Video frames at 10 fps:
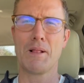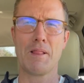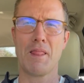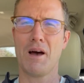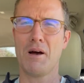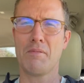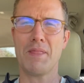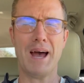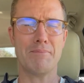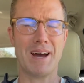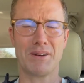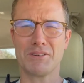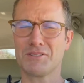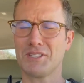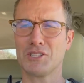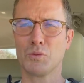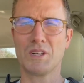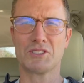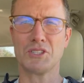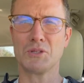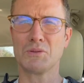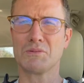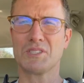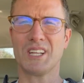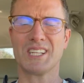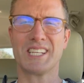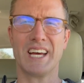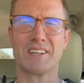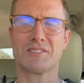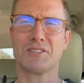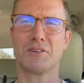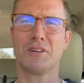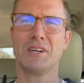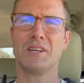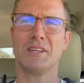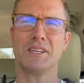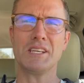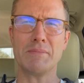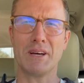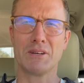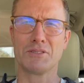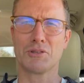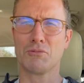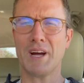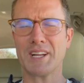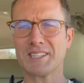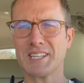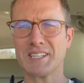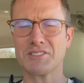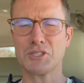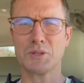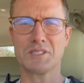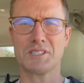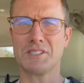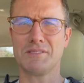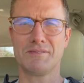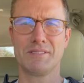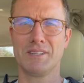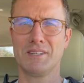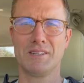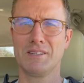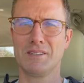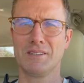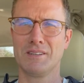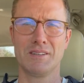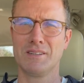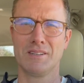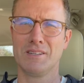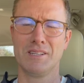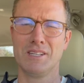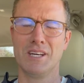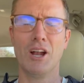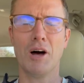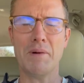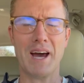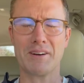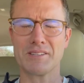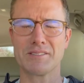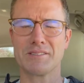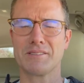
that matters as well too. Saying texts or emails or writing things to us, it all matters.